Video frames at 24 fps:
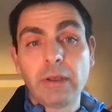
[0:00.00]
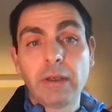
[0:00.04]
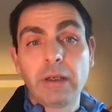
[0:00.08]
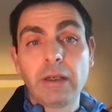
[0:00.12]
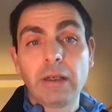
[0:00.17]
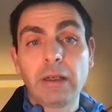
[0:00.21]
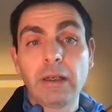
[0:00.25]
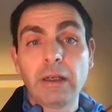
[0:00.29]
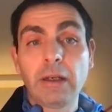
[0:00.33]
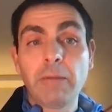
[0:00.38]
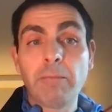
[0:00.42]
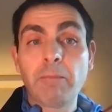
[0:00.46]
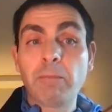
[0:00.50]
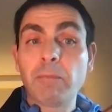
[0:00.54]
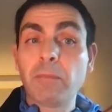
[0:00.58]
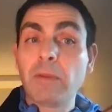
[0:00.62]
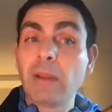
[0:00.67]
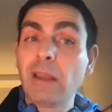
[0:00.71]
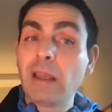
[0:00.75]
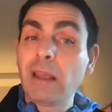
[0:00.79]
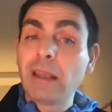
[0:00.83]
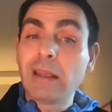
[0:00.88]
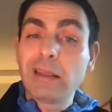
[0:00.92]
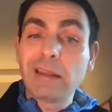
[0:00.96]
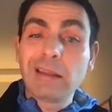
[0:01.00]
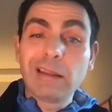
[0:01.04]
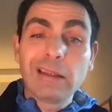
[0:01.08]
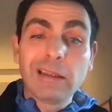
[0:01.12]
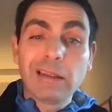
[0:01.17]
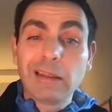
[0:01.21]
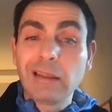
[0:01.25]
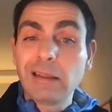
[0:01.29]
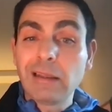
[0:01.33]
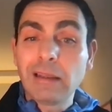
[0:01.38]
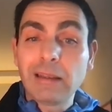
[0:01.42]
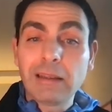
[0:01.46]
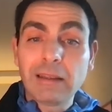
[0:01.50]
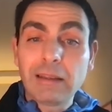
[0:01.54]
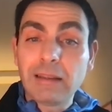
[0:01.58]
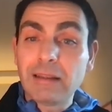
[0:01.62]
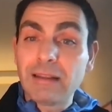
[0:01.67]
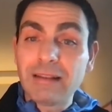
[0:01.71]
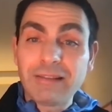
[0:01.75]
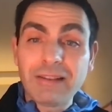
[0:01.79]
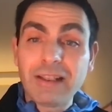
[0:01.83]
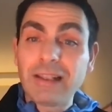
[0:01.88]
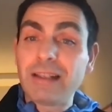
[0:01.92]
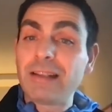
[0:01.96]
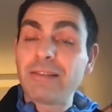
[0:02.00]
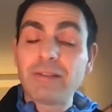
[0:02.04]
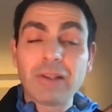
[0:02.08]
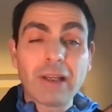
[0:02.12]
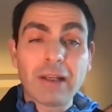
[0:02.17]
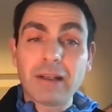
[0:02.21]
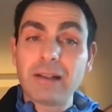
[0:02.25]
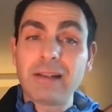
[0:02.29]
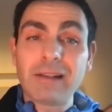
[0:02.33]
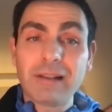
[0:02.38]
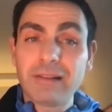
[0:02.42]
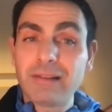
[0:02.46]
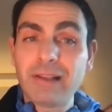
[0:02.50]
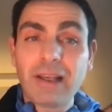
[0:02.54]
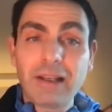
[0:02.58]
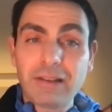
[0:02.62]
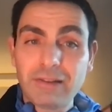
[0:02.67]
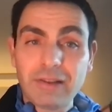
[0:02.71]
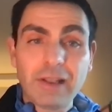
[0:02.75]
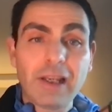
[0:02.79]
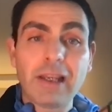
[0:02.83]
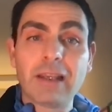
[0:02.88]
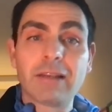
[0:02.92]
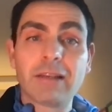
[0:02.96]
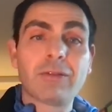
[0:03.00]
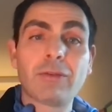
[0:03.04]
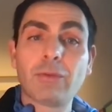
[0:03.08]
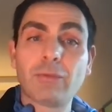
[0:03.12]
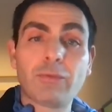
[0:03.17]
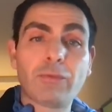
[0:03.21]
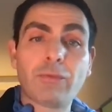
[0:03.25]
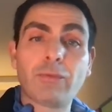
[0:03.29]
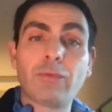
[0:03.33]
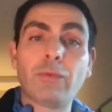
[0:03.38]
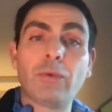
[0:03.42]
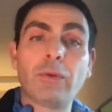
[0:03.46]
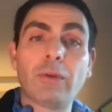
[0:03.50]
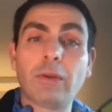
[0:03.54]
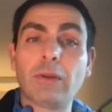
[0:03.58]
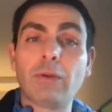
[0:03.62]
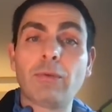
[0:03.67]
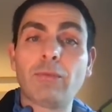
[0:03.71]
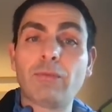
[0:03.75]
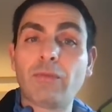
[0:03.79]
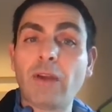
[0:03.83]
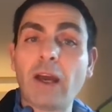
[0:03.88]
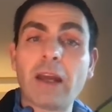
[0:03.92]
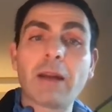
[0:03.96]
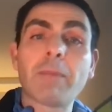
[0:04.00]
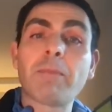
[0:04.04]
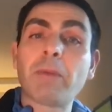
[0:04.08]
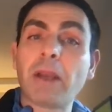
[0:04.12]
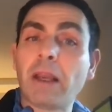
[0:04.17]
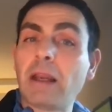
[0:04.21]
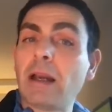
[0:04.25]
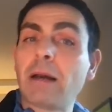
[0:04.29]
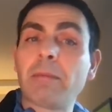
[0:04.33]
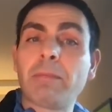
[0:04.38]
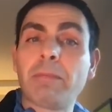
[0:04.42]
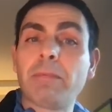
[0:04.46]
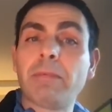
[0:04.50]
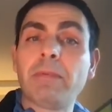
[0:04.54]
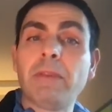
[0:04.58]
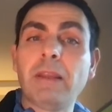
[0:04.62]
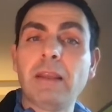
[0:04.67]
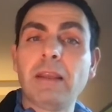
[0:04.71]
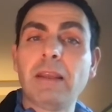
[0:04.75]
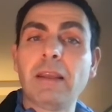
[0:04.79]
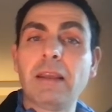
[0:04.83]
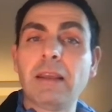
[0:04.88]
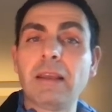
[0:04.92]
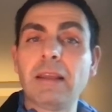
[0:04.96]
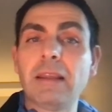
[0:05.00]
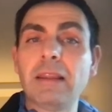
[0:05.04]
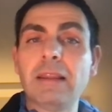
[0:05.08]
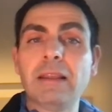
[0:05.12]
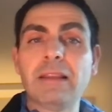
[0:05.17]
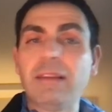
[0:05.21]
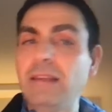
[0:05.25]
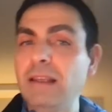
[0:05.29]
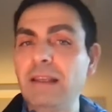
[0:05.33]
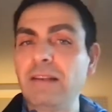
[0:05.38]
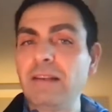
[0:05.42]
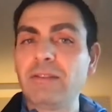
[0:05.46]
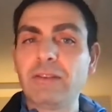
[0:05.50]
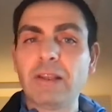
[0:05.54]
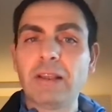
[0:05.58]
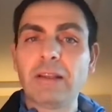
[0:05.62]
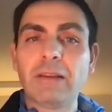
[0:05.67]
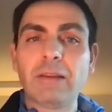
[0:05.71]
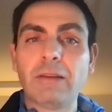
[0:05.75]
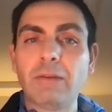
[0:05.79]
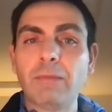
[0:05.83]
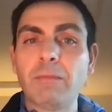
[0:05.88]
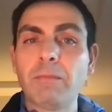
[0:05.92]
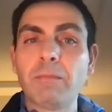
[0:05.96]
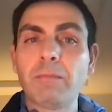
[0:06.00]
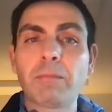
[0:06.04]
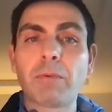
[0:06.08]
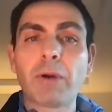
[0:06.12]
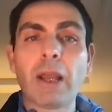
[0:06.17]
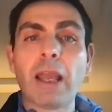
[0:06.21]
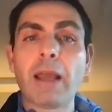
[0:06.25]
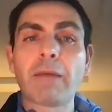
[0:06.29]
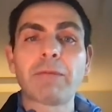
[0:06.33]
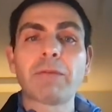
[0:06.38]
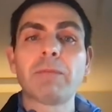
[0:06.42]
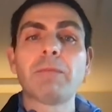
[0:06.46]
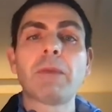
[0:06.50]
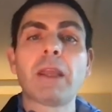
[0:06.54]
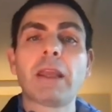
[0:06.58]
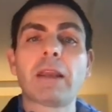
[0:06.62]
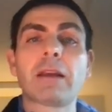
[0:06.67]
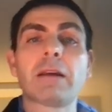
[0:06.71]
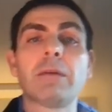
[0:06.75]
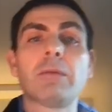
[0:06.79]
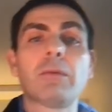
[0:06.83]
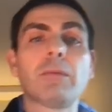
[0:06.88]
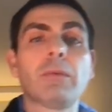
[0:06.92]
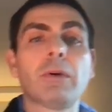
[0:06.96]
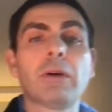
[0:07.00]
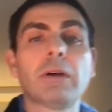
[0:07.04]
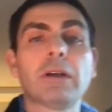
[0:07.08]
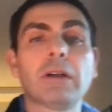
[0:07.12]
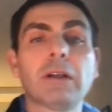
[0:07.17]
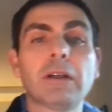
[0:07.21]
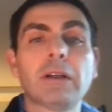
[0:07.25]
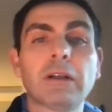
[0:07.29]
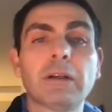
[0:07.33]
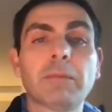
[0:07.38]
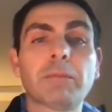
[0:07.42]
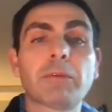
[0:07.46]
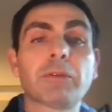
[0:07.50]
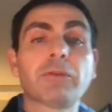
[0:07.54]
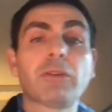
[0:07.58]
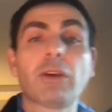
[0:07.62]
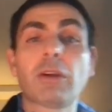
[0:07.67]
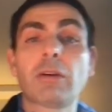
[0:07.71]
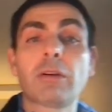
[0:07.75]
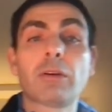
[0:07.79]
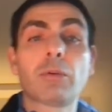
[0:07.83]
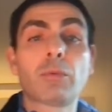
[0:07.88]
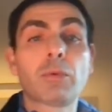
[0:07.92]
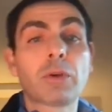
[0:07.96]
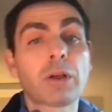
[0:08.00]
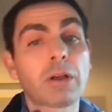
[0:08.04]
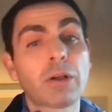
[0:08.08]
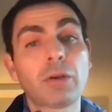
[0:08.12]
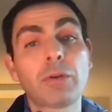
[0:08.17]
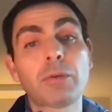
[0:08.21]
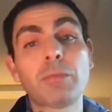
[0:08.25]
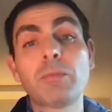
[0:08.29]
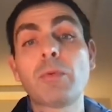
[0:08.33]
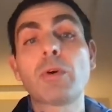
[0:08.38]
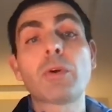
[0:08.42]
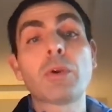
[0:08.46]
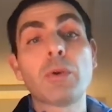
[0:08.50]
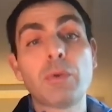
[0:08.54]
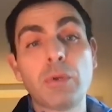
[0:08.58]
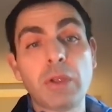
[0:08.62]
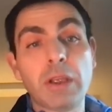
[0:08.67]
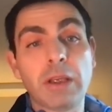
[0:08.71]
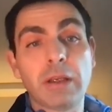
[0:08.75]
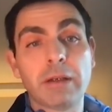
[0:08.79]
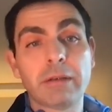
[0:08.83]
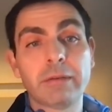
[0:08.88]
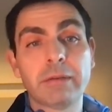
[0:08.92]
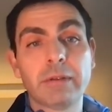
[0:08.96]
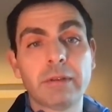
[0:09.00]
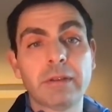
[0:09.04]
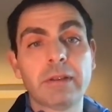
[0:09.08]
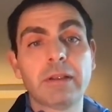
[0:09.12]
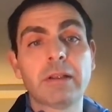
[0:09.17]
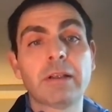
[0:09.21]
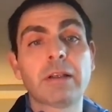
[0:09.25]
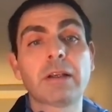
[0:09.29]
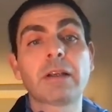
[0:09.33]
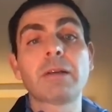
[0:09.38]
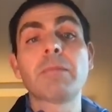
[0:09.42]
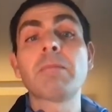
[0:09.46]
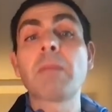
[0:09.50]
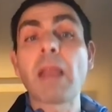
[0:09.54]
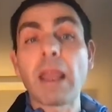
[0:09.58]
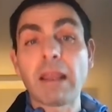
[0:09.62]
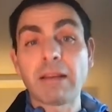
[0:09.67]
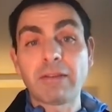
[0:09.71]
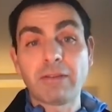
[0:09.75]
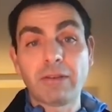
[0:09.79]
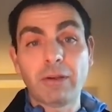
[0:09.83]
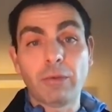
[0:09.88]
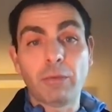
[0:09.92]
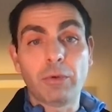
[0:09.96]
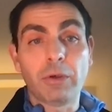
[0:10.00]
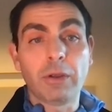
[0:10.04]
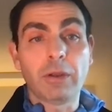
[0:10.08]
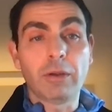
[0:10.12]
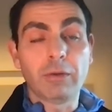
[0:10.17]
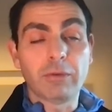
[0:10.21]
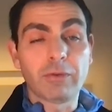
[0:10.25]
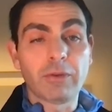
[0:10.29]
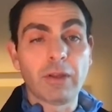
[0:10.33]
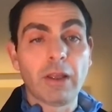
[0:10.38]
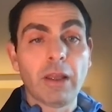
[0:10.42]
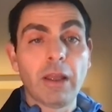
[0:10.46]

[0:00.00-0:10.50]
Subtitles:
And as I said, it's not an exact science. You've got to pick up the things that perhaps make a particular workload more unique, the commands that were used.